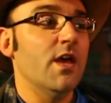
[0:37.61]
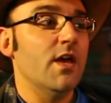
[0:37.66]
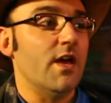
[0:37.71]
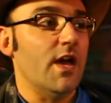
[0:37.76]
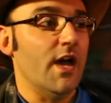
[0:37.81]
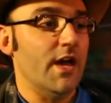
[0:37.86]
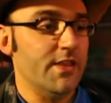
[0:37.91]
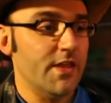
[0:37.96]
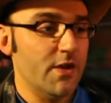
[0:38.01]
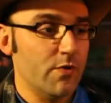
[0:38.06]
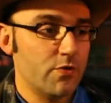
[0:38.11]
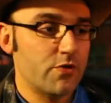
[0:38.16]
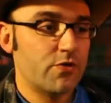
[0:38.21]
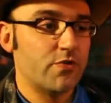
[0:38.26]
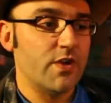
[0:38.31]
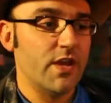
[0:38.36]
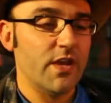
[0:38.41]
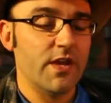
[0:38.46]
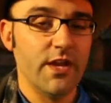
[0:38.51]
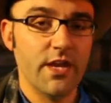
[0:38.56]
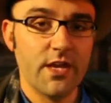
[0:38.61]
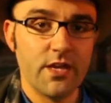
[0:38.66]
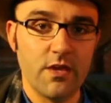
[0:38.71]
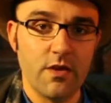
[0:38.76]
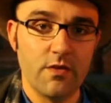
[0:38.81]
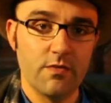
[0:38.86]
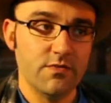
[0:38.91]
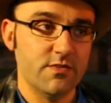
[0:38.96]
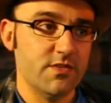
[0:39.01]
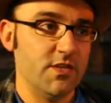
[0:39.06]
And that will create an
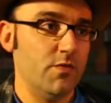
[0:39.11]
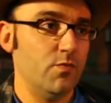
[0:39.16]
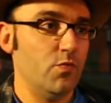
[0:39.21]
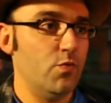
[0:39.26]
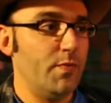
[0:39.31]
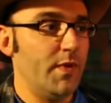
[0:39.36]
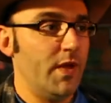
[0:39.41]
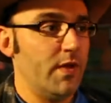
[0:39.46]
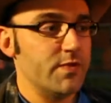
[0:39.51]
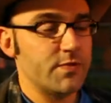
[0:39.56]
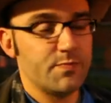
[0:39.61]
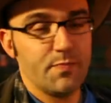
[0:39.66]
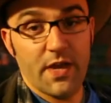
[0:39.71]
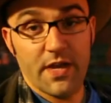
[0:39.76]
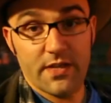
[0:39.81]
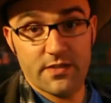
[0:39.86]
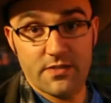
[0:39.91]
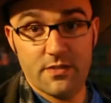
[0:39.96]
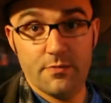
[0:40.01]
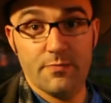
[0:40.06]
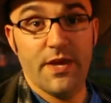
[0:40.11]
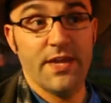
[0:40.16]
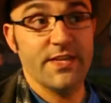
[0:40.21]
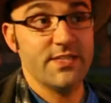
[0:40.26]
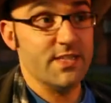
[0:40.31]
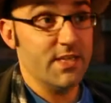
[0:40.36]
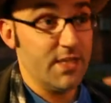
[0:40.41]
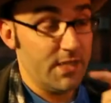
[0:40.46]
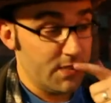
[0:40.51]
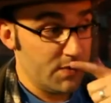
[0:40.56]
echo. The sound will bounce back to the bat's
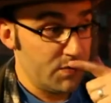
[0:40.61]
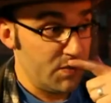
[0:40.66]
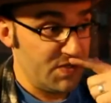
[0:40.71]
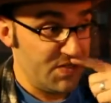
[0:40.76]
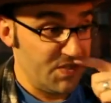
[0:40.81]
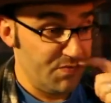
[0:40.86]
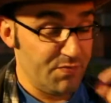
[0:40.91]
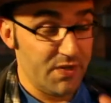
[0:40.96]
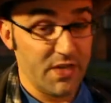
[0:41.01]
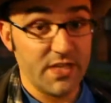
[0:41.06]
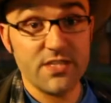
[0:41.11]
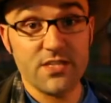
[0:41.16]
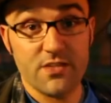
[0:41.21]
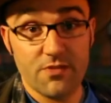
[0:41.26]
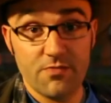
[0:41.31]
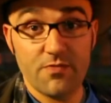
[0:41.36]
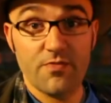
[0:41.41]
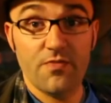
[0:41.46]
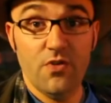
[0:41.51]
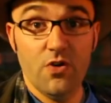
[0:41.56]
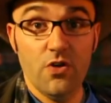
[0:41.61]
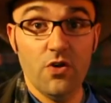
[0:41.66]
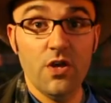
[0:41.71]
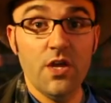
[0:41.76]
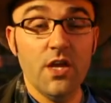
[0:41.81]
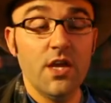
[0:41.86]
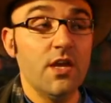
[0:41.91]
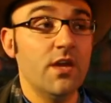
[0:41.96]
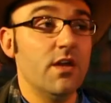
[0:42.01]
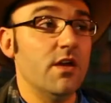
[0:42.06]
ears, which it'll be listening for.
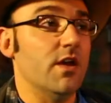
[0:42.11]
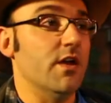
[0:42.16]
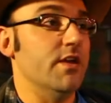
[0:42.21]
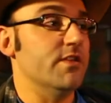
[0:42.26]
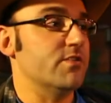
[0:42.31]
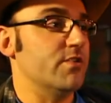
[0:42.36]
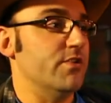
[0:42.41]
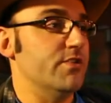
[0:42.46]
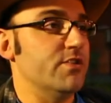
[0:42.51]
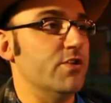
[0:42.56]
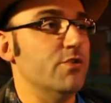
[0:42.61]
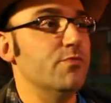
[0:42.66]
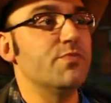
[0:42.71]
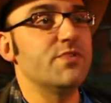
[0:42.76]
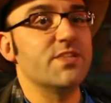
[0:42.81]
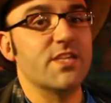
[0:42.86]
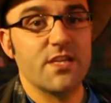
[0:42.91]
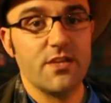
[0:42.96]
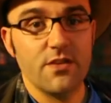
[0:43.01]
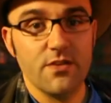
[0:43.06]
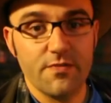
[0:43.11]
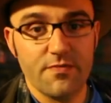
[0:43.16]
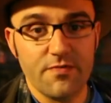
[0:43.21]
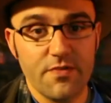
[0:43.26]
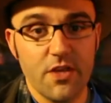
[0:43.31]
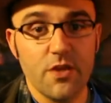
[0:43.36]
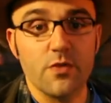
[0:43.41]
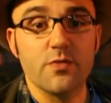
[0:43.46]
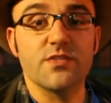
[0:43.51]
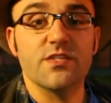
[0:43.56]
It's got its own particular
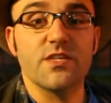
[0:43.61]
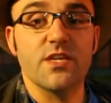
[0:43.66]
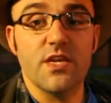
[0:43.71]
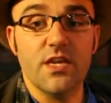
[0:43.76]
frequency.